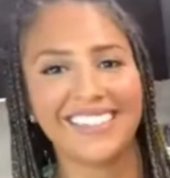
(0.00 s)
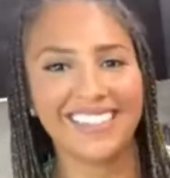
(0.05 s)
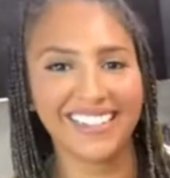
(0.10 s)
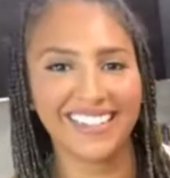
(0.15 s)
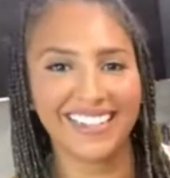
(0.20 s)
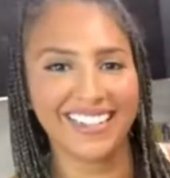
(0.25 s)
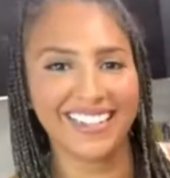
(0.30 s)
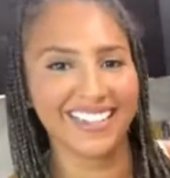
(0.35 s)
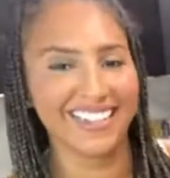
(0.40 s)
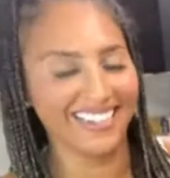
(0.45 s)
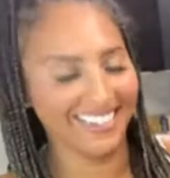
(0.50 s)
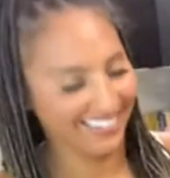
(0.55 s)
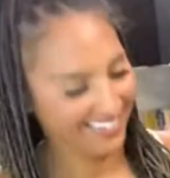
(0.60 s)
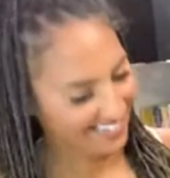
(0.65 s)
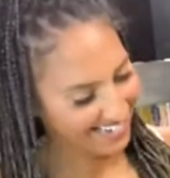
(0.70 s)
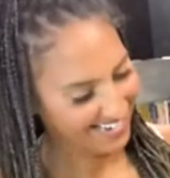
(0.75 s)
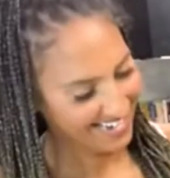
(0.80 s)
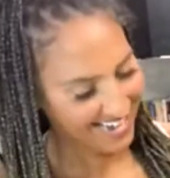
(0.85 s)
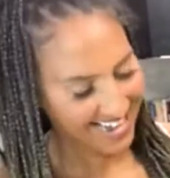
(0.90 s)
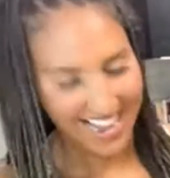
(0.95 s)
we saw
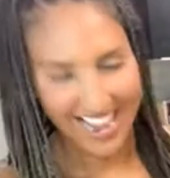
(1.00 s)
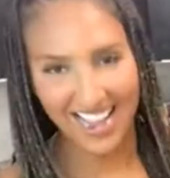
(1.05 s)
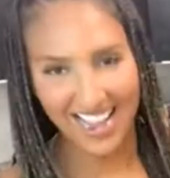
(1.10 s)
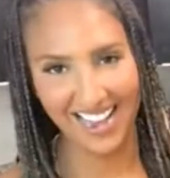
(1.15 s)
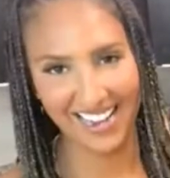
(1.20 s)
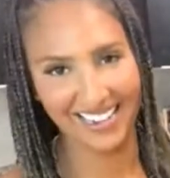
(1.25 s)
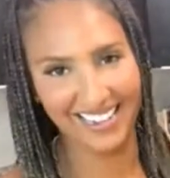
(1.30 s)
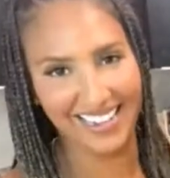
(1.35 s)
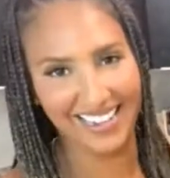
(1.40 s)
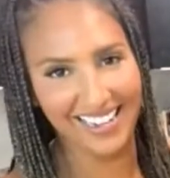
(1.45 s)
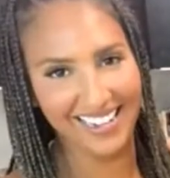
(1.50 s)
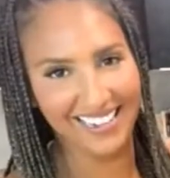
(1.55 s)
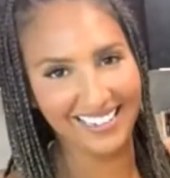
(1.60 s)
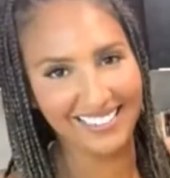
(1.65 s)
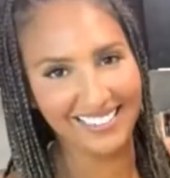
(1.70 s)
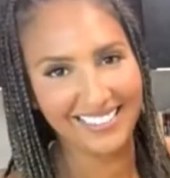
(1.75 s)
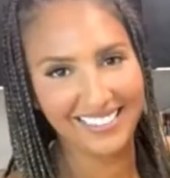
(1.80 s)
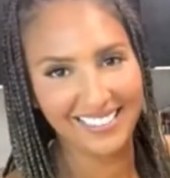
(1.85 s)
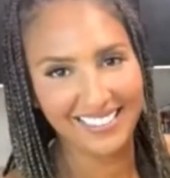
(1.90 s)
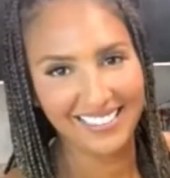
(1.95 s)
the Just Mayo.
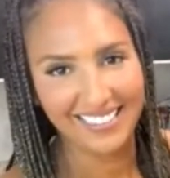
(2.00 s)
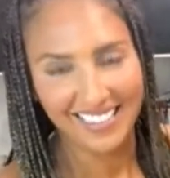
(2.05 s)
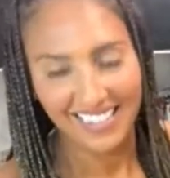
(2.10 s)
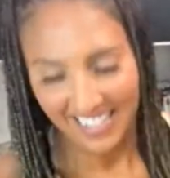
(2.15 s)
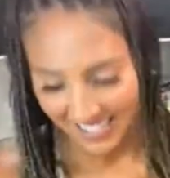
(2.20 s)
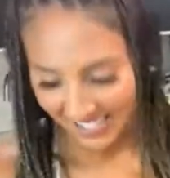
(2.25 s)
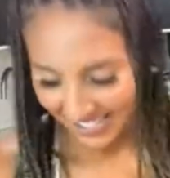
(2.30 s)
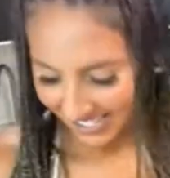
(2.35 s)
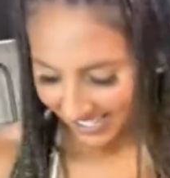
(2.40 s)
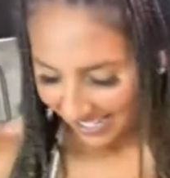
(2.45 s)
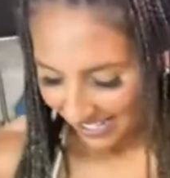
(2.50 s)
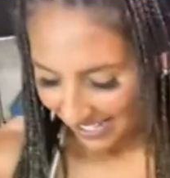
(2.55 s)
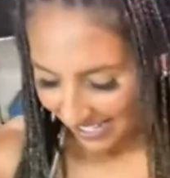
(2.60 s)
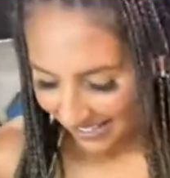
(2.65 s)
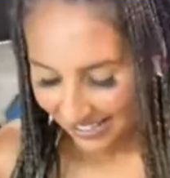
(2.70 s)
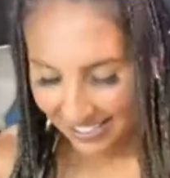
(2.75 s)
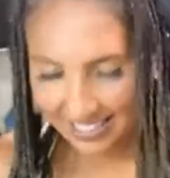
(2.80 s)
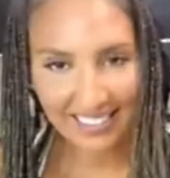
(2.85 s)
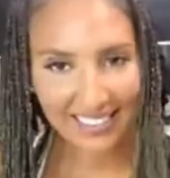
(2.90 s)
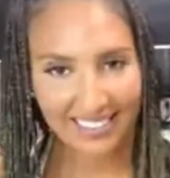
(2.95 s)
Just Mayo is
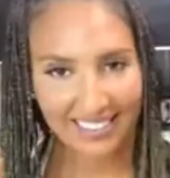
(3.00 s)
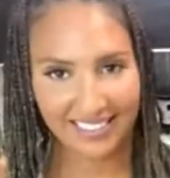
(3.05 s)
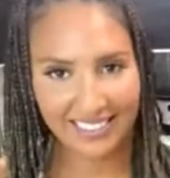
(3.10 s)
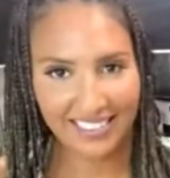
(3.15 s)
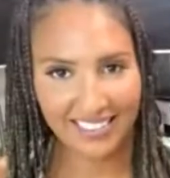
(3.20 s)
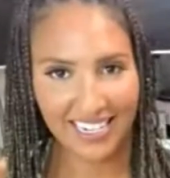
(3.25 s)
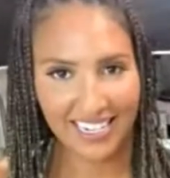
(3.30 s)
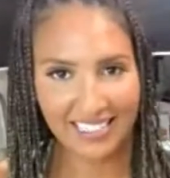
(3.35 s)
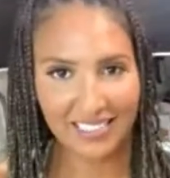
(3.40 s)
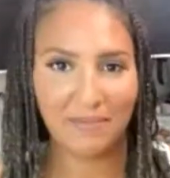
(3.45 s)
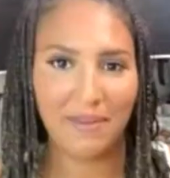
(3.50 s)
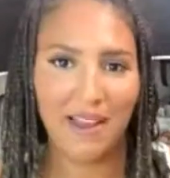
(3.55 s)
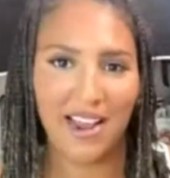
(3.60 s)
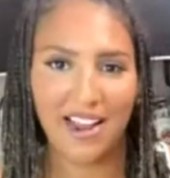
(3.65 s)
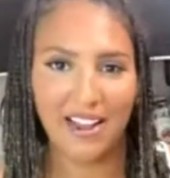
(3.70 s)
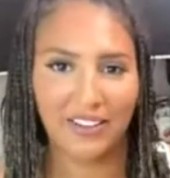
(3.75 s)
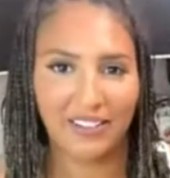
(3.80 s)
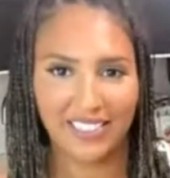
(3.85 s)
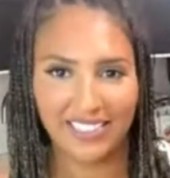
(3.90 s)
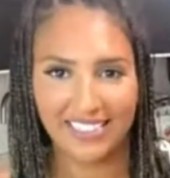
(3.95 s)
great,
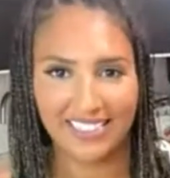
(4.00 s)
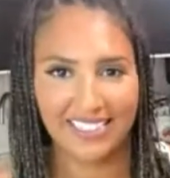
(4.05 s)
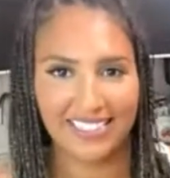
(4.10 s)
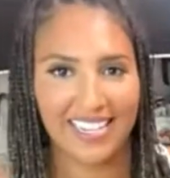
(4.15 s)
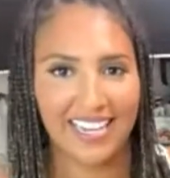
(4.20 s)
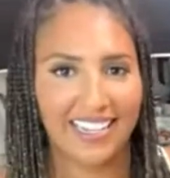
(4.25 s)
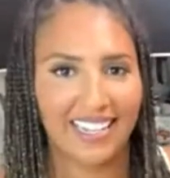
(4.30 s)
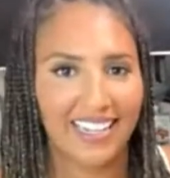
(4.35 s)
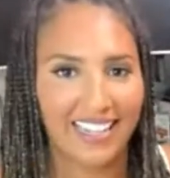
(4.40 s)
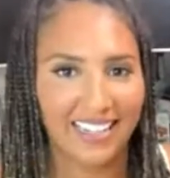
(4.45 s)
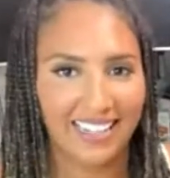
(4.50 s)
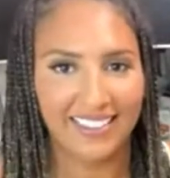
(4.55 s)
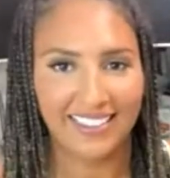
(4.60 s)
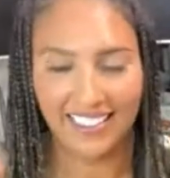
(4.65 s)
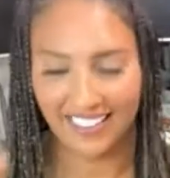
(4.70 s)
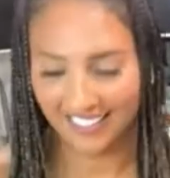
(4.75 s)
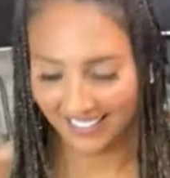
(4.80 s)
everybody. Great brand. Yeah.